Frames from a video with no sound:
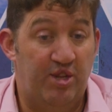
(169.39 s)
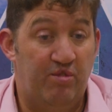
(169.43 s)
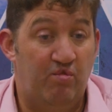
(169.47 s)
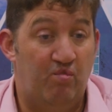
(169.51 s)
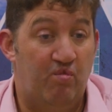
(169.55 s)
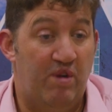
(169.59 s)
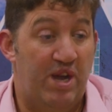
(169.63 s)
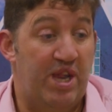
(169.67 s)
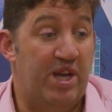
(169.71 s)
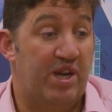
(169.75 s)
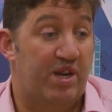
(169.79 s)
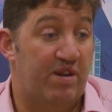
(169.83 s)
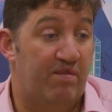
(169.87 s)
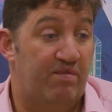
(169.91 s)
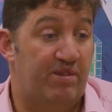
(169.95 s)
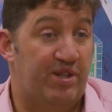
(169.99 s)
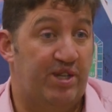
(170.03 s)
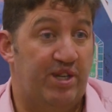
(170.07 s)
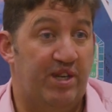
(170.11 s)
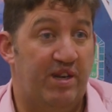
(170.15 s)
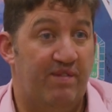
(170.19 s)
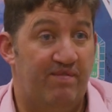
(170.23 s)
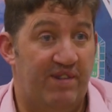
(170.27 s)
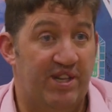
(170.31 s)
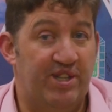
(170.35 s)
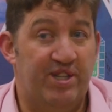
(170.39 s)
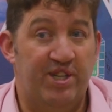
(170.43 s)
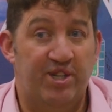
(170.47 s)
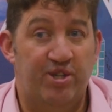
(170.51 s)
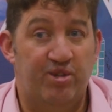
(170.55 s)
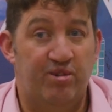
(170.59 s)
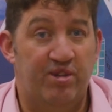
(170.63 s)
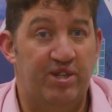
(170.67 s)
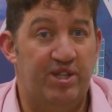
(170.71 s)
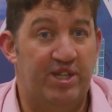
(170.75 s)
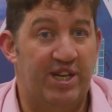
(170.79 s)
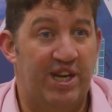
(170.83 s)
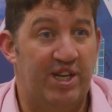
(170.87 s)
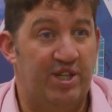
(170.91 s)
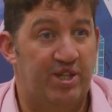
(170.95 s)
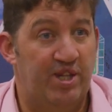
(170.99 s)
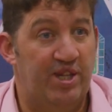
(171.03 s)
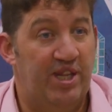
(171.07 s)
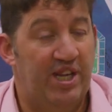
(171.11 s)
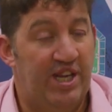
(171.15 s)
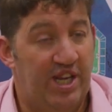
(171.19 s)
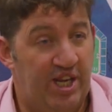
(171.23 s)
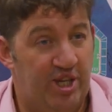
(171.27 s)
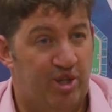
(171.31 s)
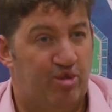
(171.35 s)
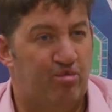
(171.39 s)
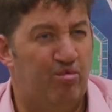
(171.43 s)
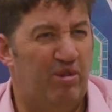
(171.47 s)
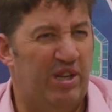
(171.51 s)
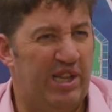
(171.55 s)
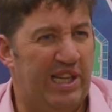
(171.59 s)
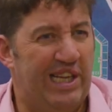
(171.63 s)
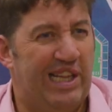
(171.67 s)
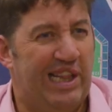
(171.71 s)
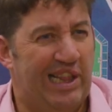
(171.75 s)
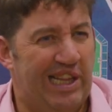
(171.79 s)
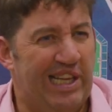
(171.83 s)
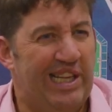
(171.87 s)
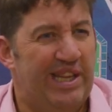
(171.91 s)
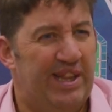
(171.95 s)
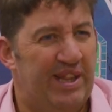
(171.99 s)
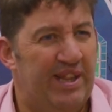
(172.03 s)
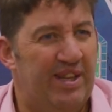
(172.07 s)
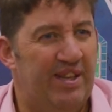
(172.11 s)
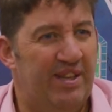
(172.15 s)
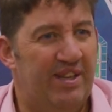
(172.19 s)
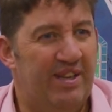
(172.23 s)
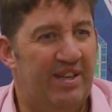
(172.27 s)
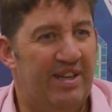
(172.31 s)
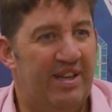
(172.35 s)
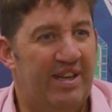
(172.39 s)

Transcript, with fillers: When it comes to a business transaction, it's really clean